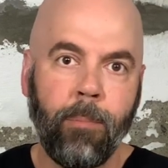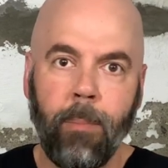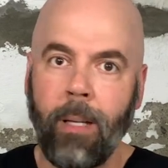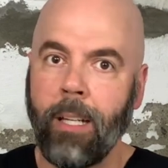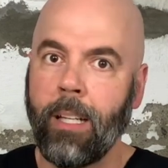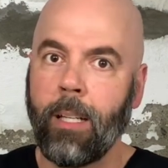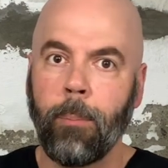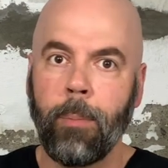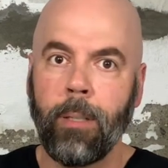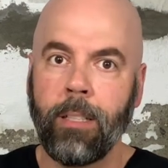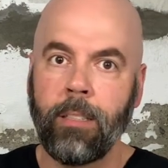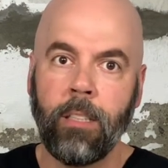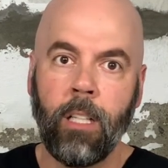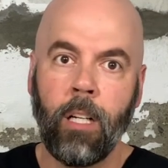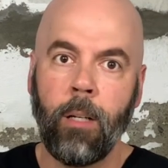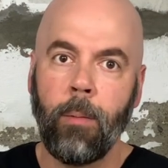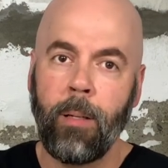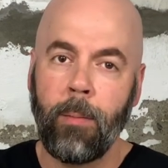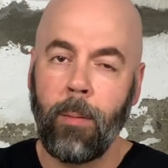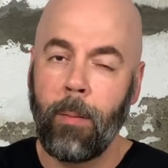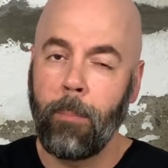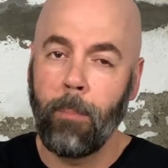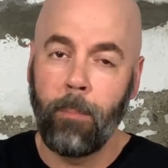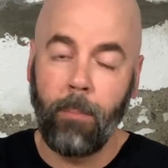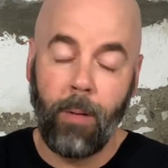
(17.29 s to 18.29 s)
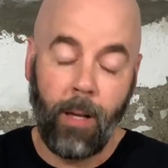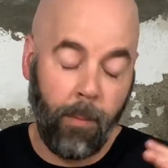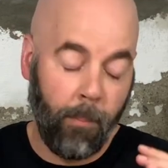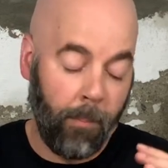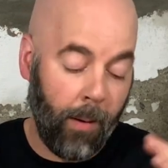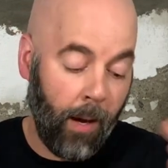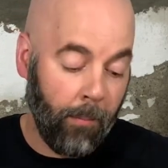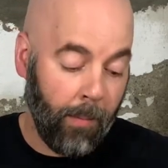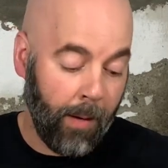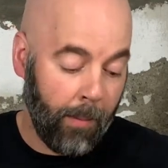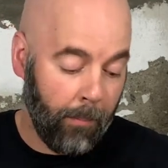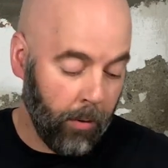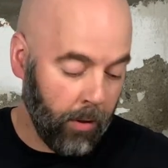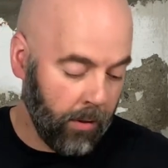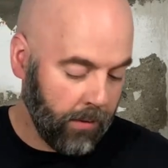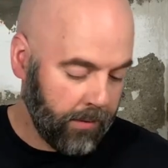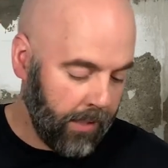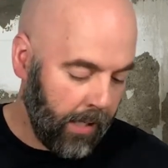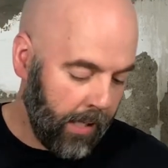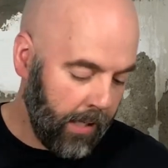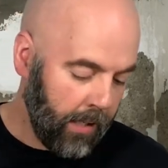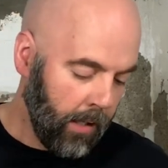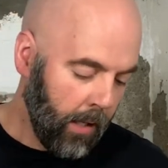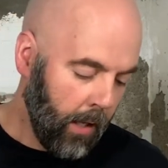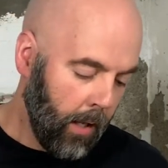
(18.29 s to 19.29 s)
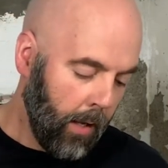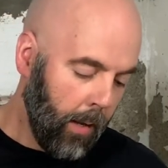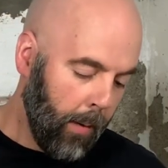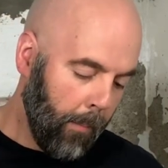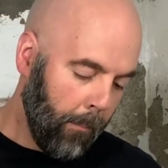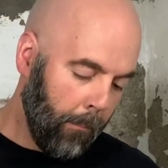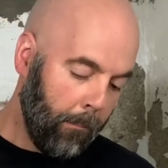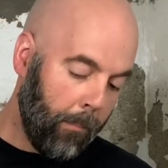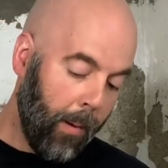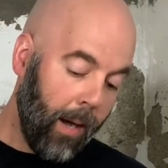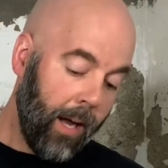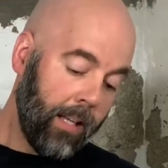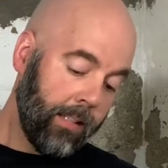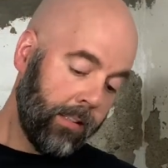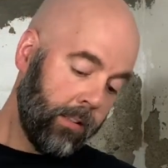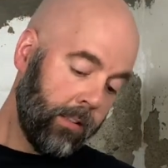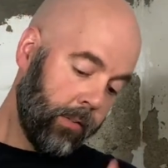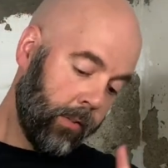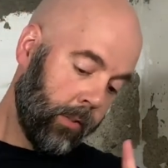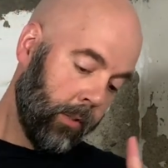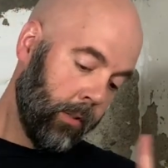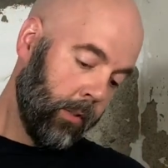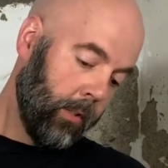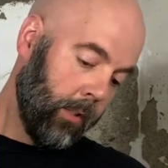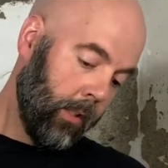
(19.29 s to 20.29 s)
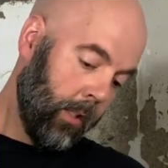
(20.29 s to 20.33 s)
make a big deal about my birthday. But